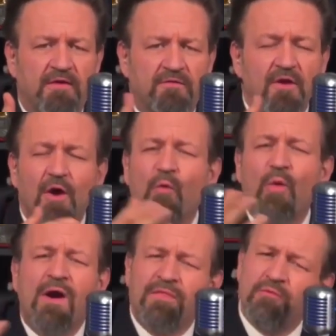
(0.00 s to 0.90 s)
Says,
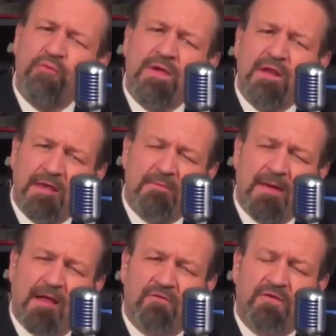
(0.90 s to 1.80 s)
where are the real
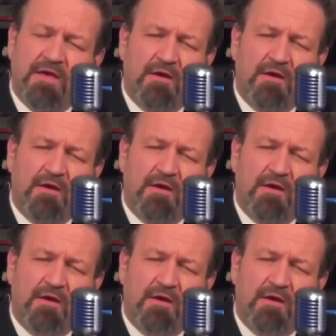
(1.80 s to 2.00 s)
emails,